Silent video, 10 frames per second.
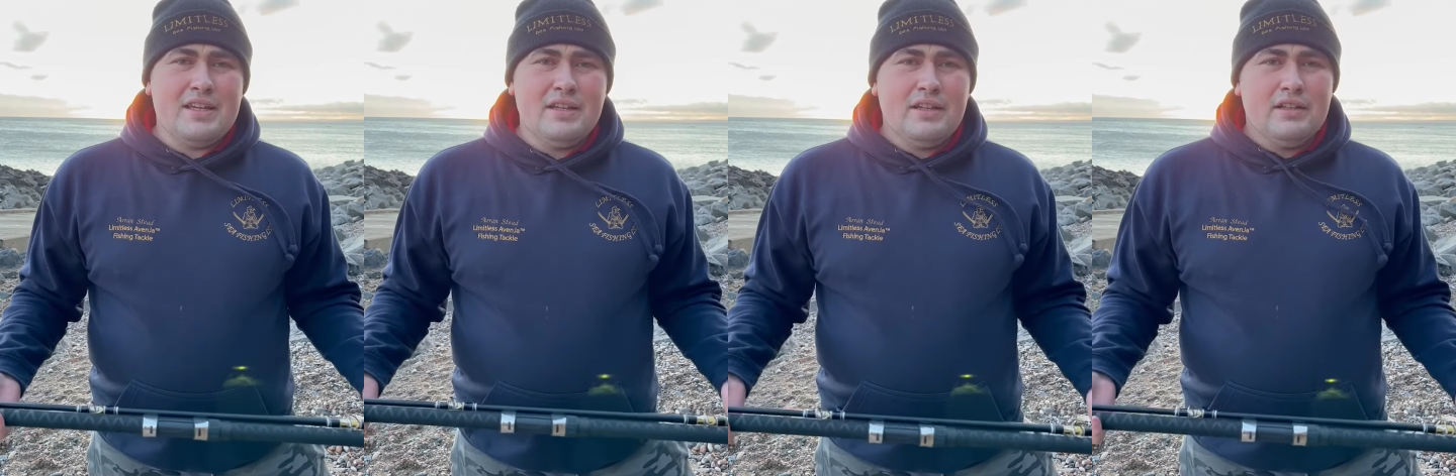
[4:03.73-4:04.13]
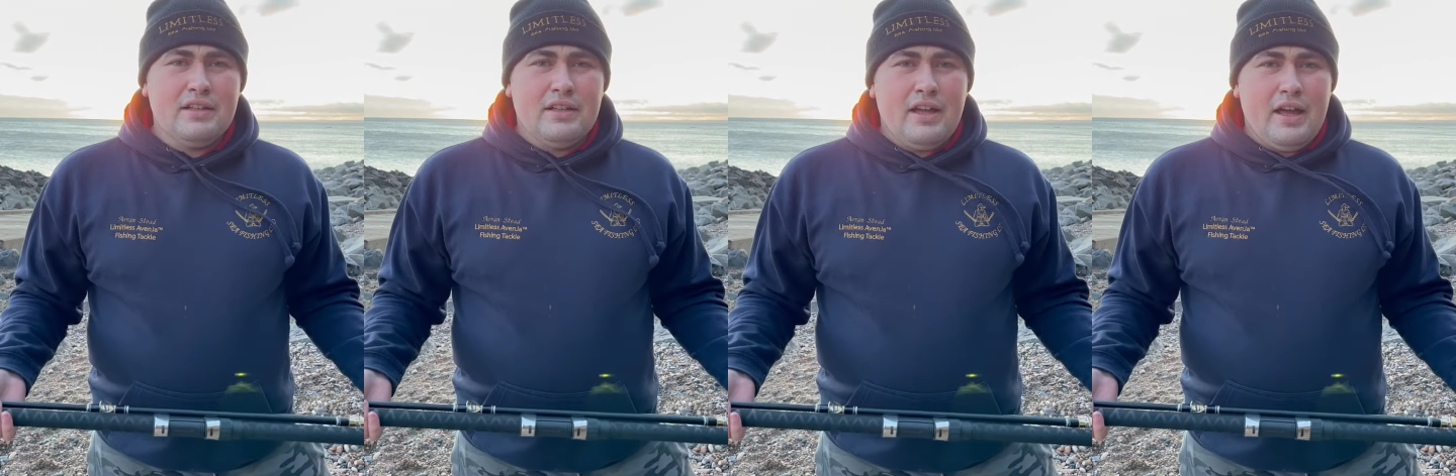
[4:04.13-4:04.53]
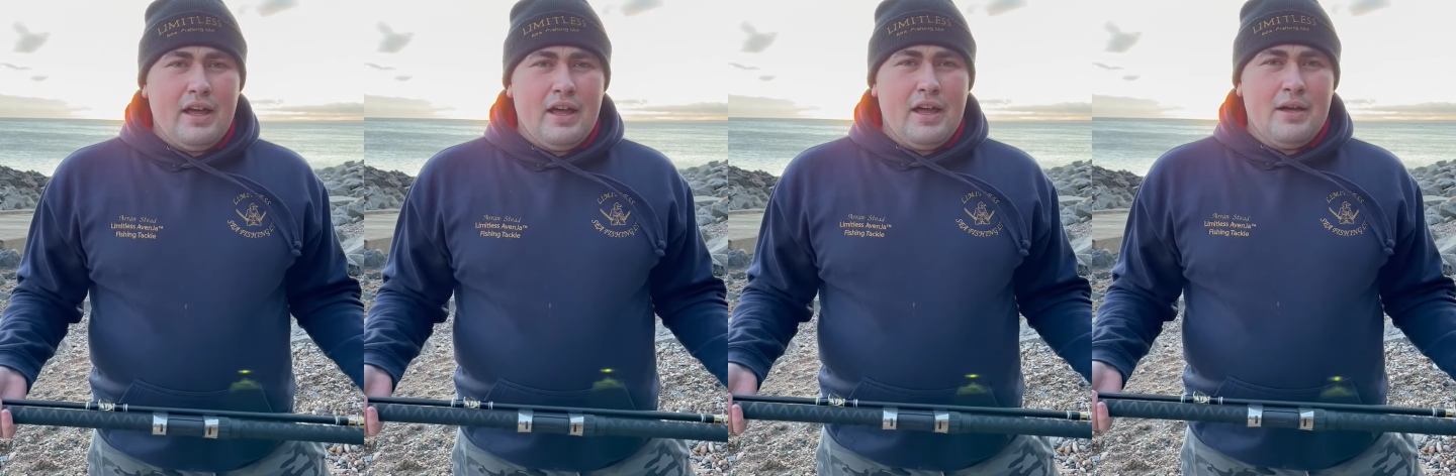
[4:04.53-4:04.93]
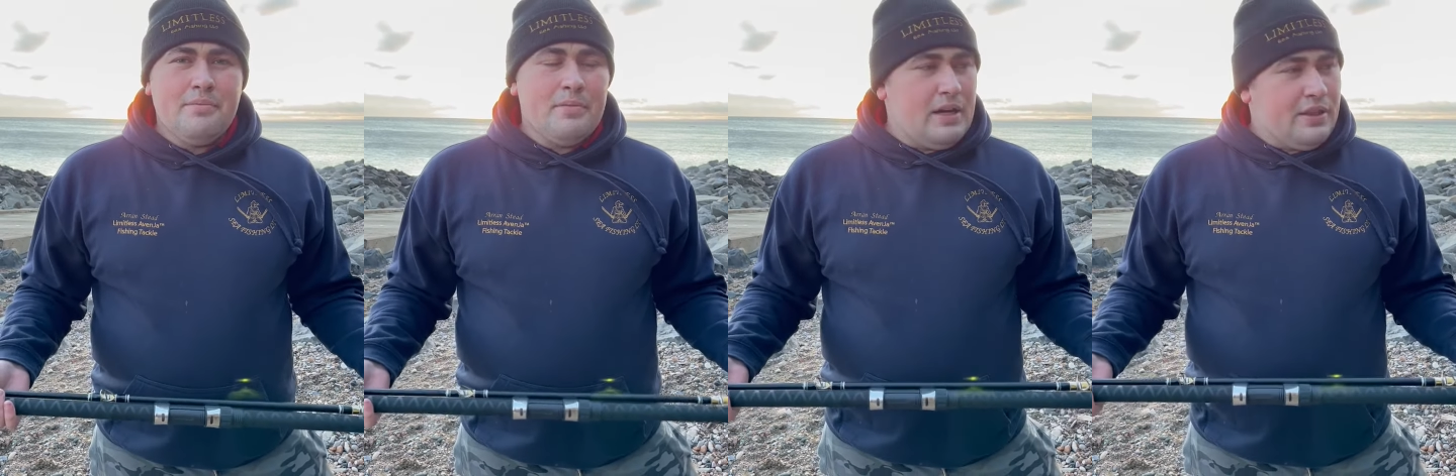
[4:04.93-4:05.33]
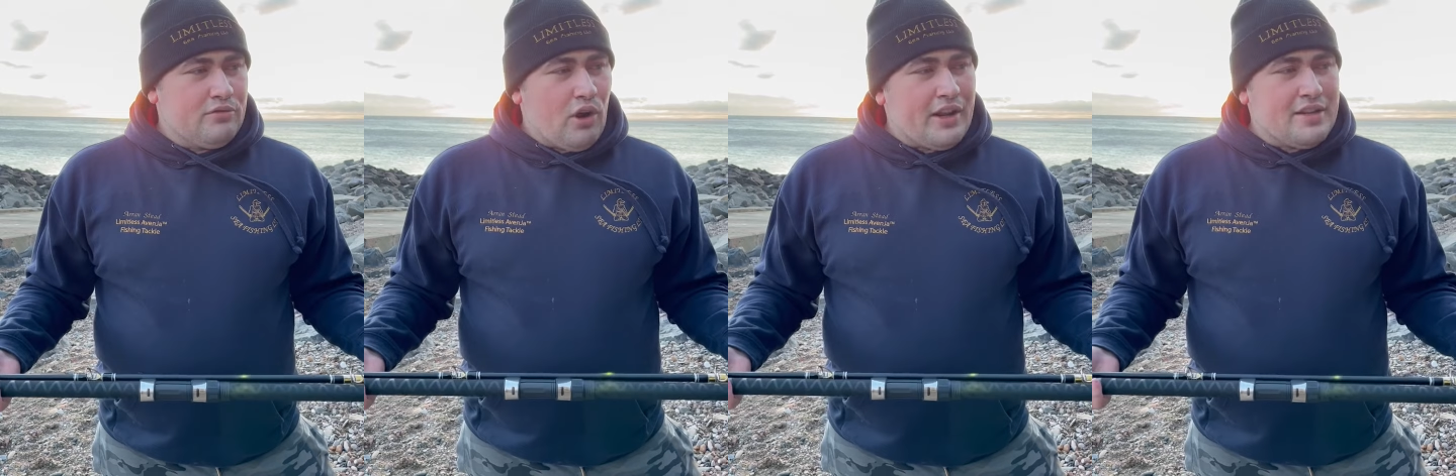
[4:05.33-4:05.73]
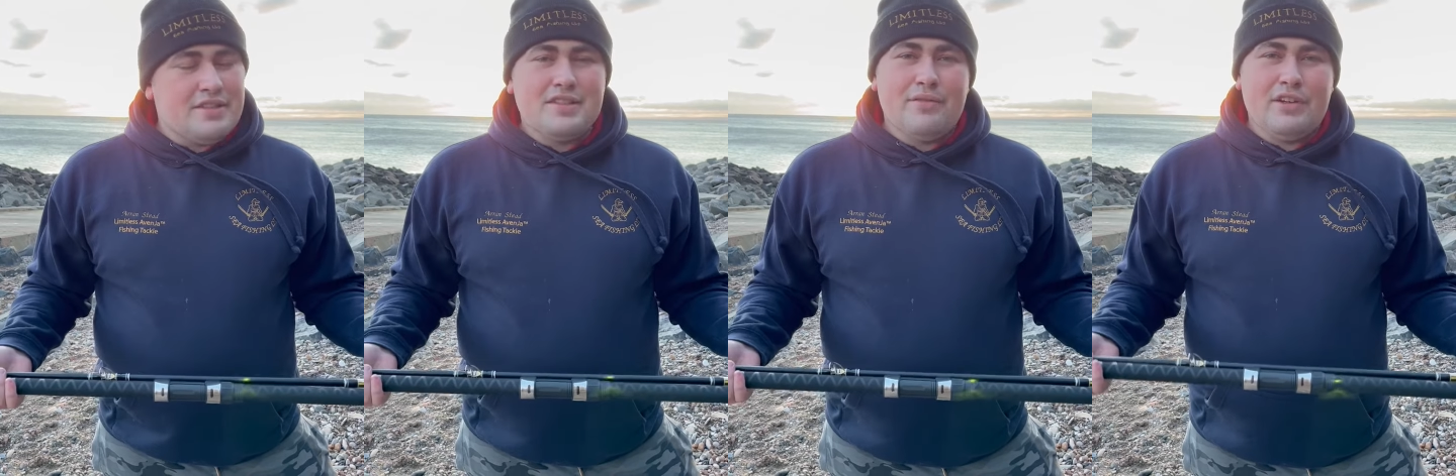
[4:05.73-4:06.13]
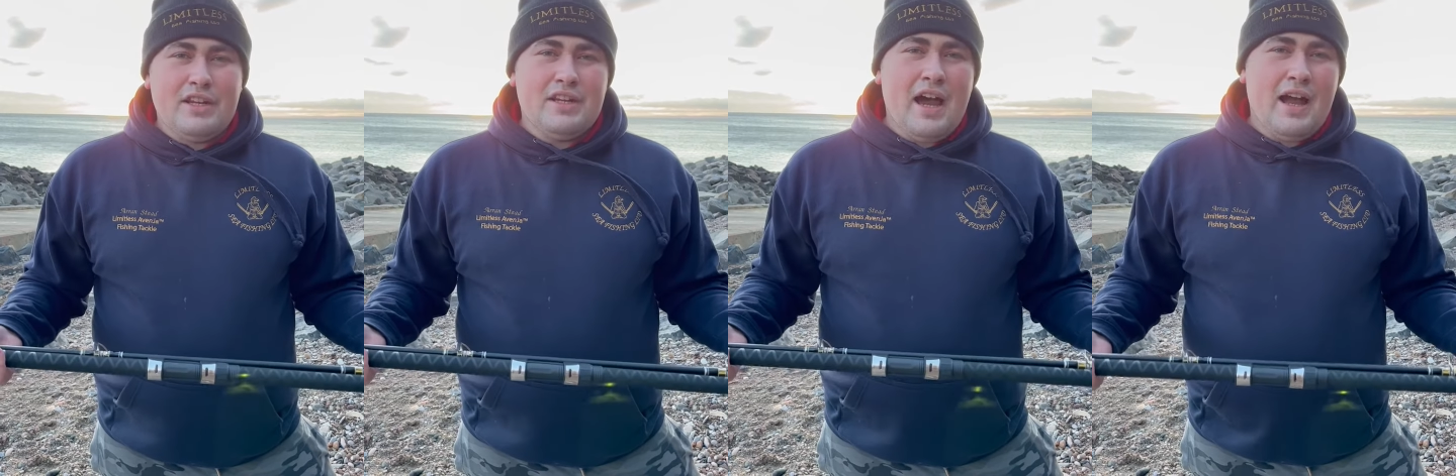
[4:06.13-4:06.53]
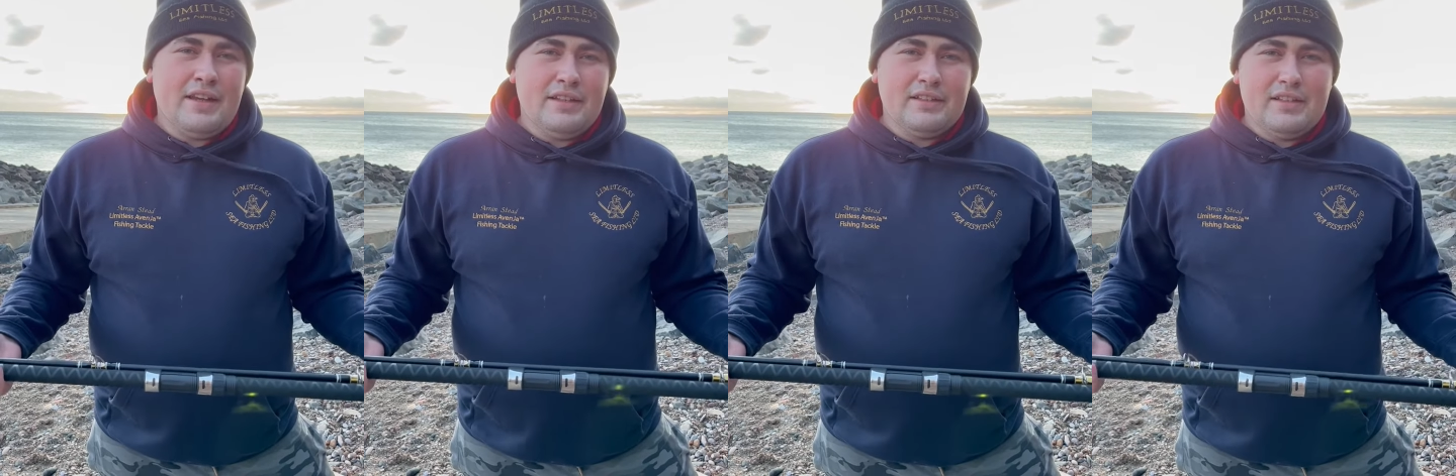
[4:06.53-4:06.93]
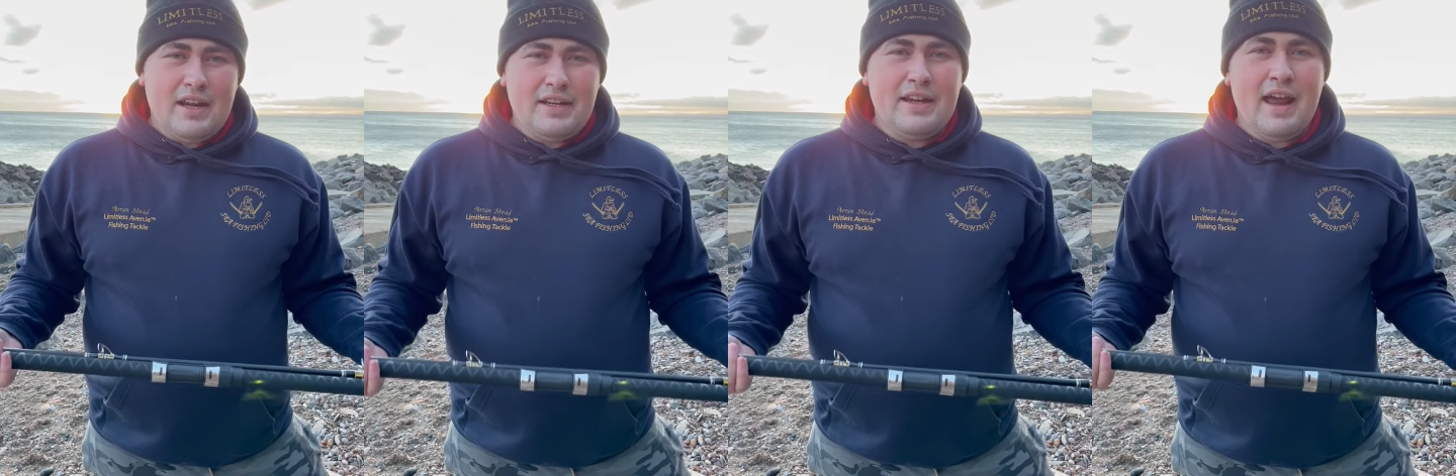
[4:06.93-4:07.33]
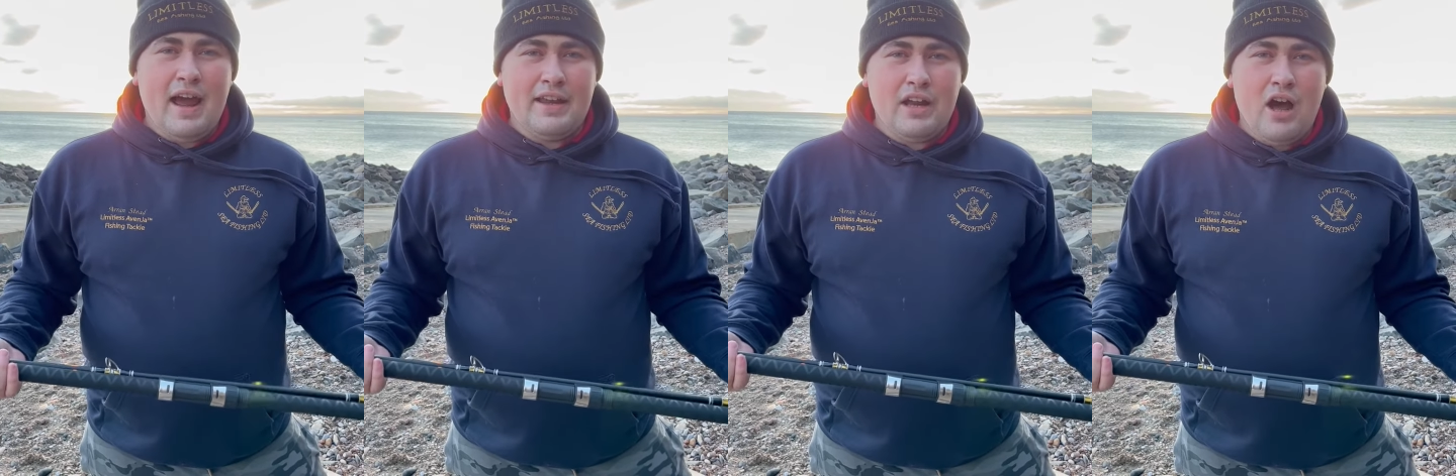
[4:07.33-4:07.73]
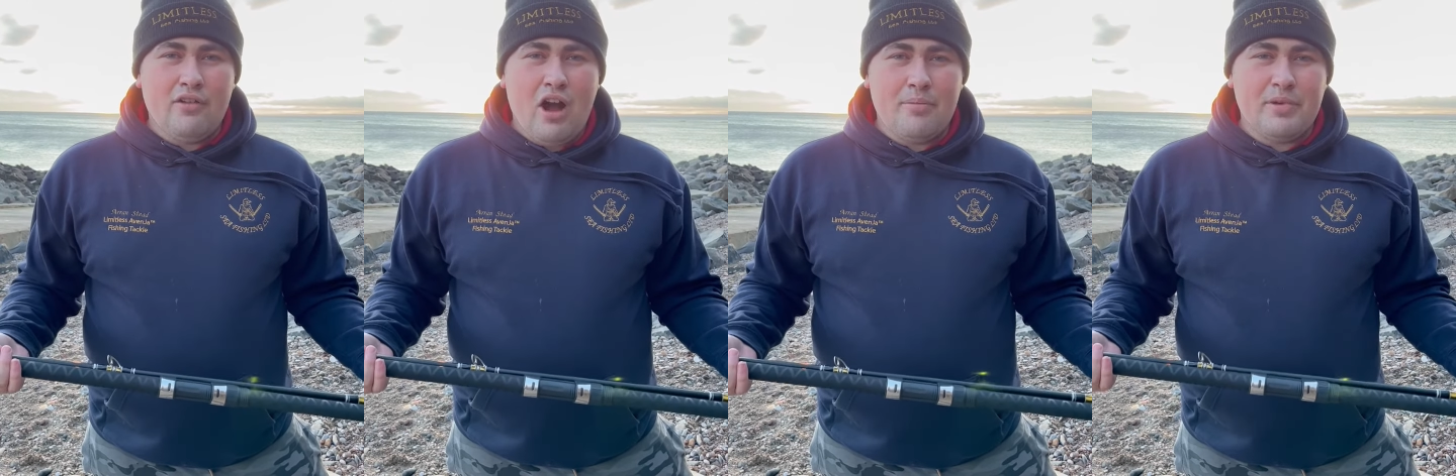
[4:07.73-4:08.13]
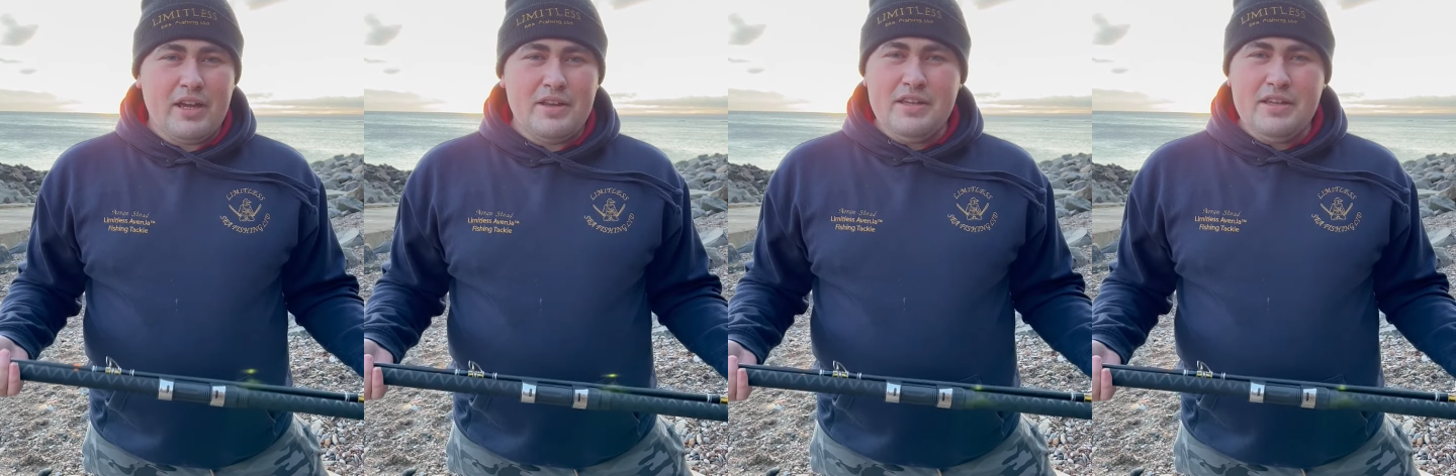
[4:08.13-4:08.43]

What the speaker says: And the rod is 79.99 RRP,